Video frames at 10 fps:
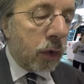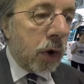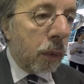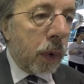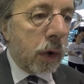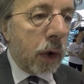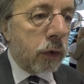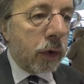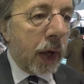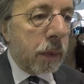You work
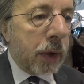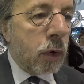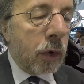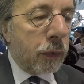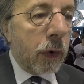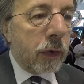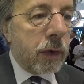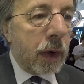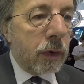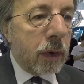together with
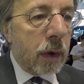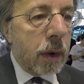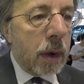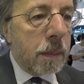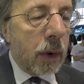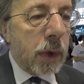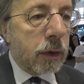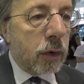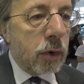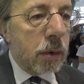universities about
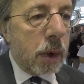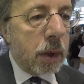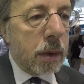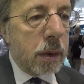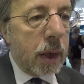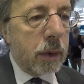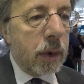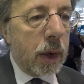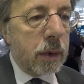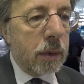that too, or how do you?